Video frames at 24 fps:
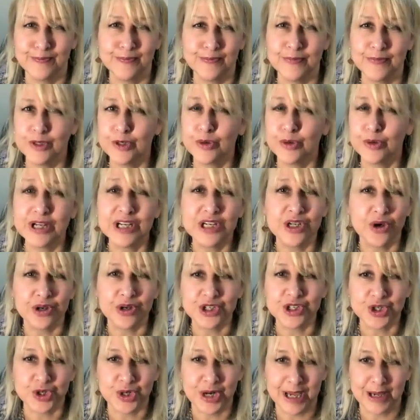You are not
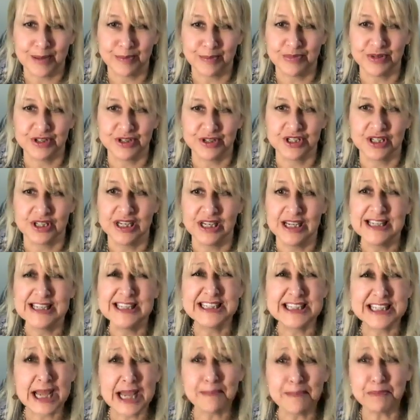trapped.
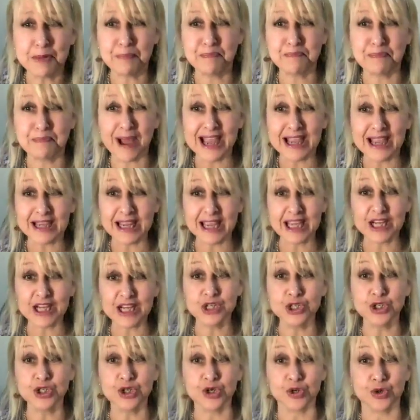Step back,
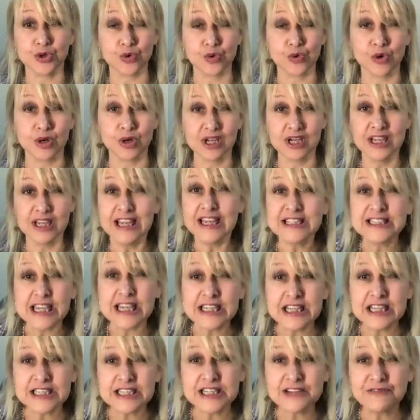Andrew. Take
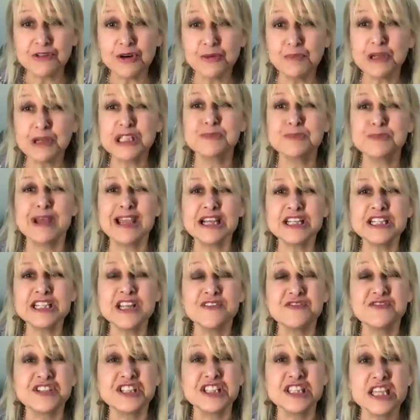a different
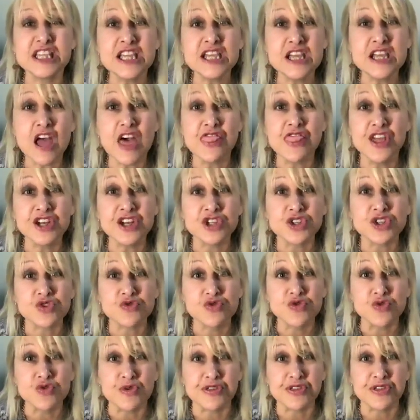perspective. See the
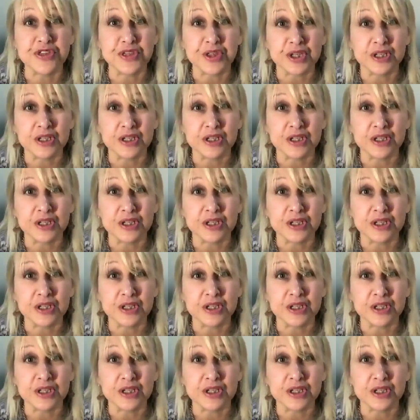truth.